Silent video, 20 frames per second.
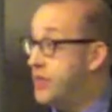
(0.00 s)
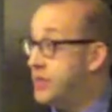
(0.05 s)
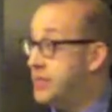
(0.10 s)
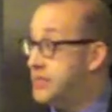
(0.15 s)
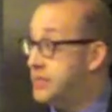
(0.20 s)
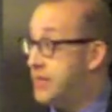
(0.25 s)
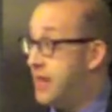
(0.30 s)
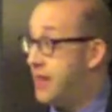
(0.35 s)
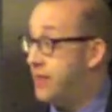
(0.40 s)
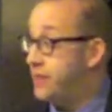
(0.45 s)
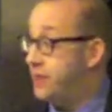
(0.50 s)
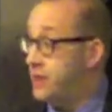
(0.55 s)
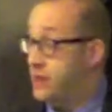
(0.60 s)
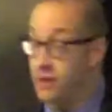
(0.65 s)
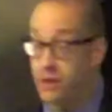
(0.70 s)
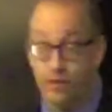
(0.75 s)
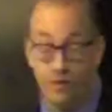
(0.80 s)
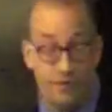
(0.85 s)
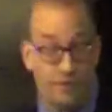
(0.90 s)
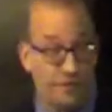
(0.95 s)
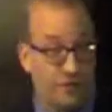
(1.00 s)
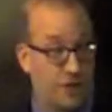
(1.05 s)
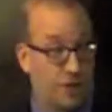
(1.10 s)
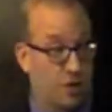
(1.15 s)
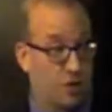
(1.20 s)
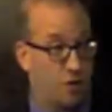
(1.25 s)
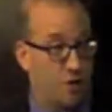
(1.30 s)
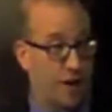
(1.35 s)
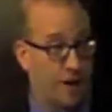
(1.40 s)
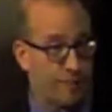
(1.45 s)
this and the, the
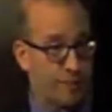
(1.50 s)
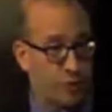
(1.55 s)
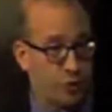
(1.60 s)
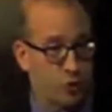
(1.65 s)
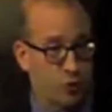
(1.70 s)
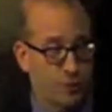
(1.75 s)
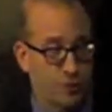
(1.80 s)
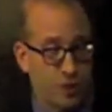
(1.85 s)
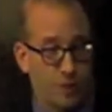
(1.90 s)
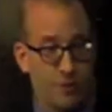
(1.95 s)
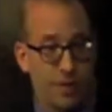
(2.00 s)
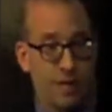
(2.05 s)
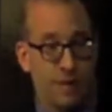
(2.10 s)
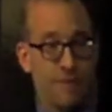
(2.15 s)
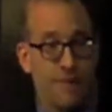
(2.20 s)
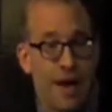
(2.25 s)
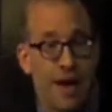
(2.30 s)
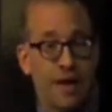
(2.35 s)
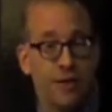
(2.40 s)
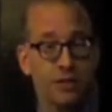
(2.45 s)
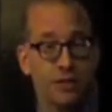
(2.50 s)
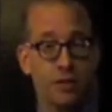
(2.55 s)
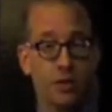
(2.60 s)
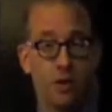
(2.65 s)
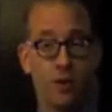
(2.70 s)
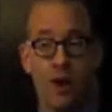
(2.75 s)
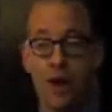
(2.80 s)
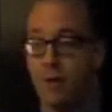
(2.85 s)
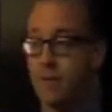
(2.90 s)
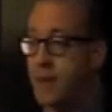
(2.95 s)
fear that troops are being
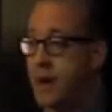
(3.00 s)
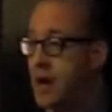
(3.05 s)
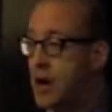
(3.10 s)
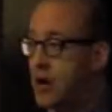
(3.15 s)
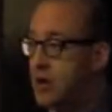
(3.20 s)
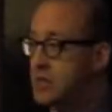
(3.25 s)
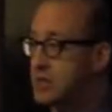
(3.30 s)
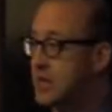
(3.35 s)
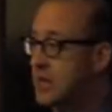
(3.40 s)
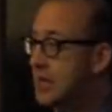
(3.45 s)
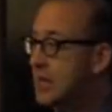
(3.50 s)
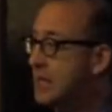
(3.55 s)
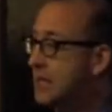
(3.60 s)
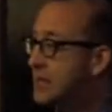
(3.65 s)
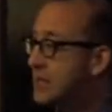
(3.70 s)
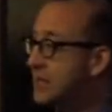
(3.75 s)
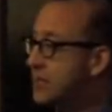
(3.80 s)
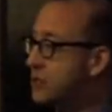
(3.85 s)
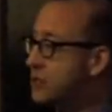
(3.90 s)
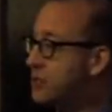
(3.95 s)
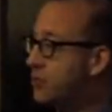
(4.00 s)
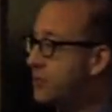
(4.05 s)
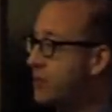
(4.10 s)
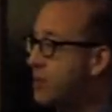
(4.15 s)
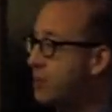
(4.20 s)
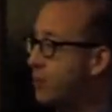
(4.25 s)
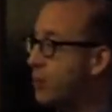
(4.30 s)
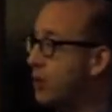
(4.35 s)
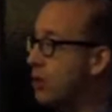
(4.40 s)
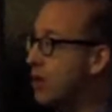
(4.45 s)
massed around Paris leads
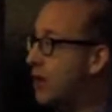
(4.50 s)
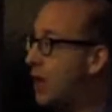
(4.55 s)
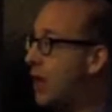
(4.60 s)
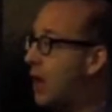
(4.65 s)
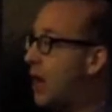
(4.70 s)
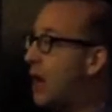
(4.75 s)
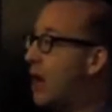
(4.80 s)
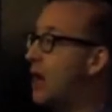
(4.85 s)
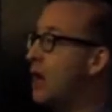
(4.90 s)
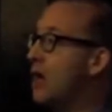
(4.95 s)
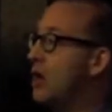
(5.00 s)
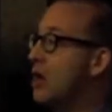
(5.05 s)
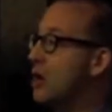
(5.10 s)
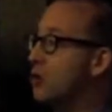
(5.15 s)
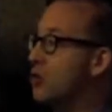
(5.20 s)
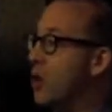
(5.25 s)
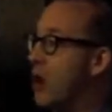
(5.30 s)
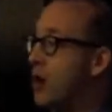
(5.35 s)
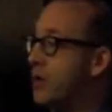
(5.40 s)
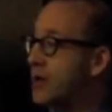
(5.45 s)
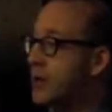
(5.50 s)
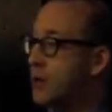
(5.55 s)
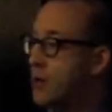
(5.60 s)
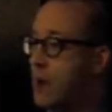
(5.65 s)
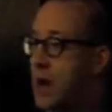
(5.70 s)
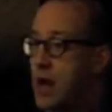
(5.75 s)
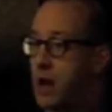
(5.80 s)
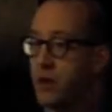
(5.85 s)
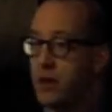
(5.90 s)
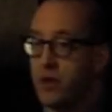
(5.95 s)
to people uh,
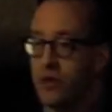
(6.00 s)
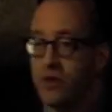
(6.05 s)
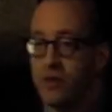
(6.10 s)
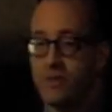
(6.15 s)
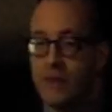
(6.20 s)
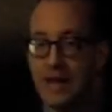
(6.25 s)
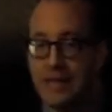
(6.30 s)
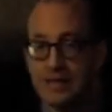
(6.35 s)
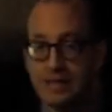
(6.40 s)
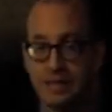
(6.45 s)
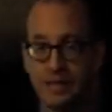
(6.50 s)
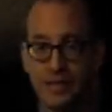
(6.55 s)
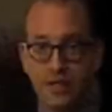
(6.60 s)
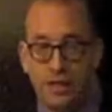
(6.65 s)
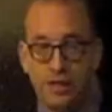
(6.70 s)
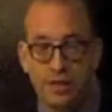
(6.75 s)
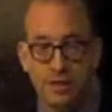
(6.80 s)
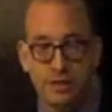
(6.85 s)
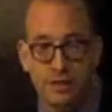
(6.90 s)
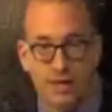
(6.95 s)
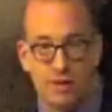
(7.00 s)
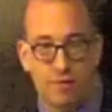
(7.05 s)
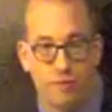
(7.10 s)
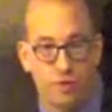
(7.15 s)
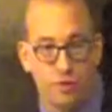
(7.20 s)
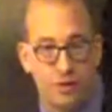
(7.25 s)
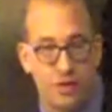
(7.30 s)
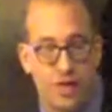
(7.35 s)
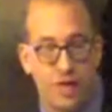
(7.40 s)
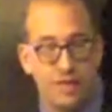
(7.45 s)
crowding around the Bastille
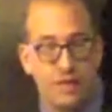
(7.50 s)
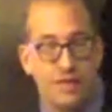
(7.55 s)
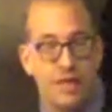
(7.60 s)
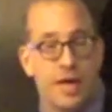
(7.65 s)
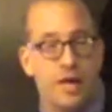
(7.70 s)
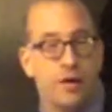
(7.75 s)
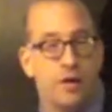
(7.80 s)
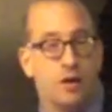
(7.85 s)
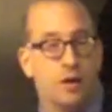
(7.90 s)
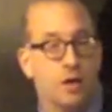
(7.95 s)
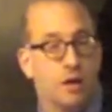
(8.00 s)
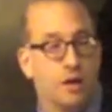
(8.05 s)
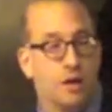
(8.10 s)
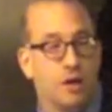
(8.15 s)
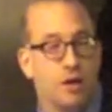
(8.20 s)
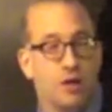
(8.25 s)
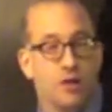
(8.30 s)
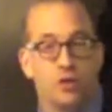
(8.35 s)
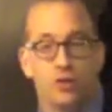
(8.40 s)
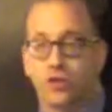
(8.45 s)
several days later.